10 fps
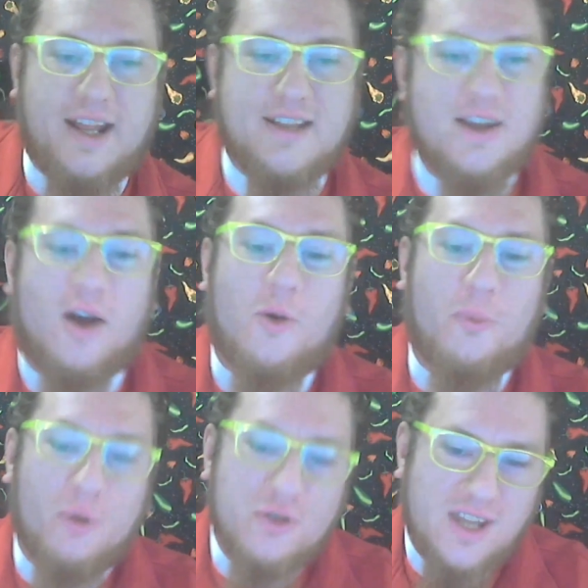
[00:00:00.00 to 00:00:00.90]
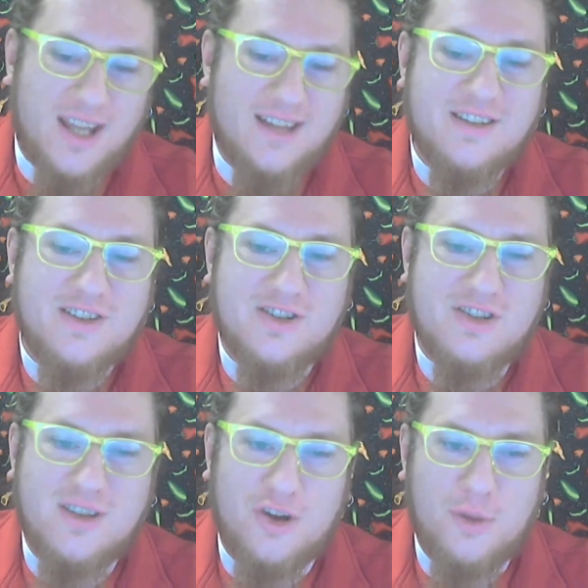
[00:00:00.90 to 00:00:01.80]
It's almost like it's a
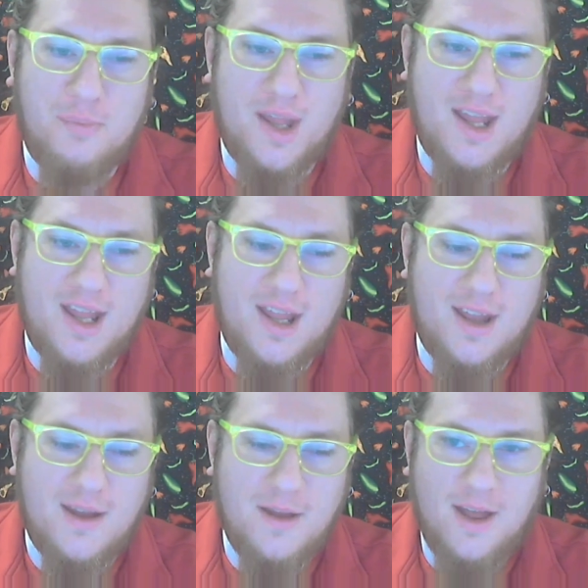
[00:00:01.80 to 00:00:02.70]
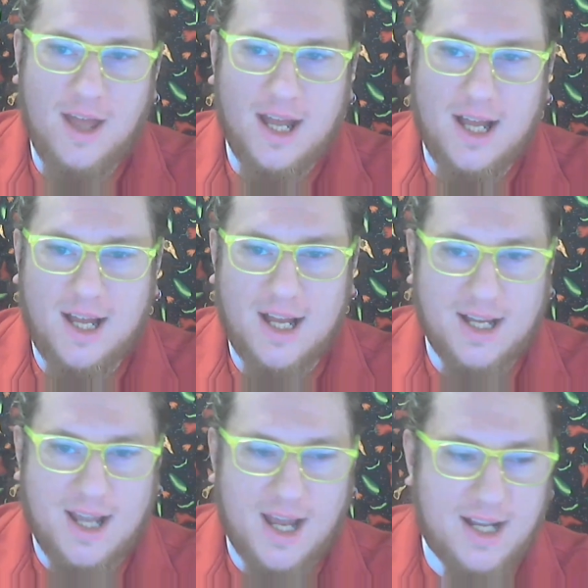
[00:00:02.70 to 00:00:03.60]
syrupy
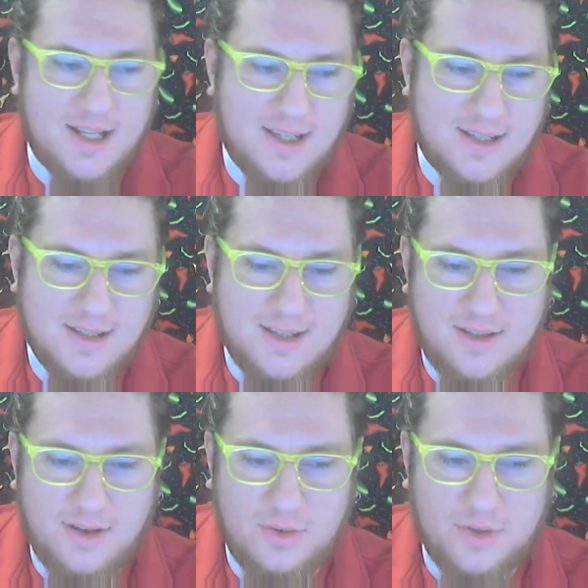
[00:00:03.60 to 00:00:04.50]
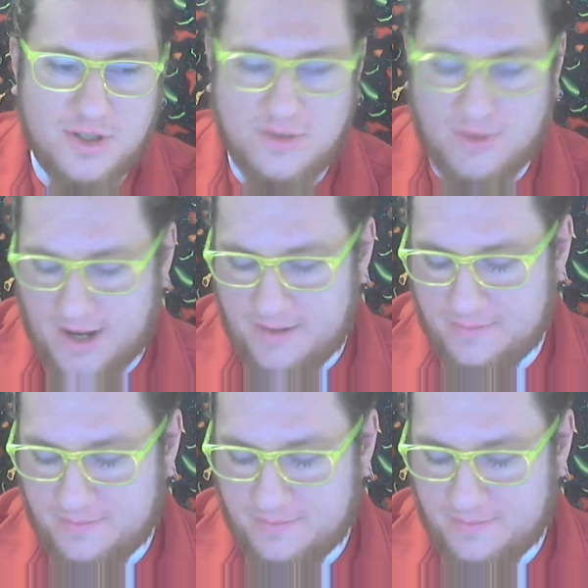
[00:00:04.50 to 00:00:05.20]
uh, kind of consistency to it, which is great.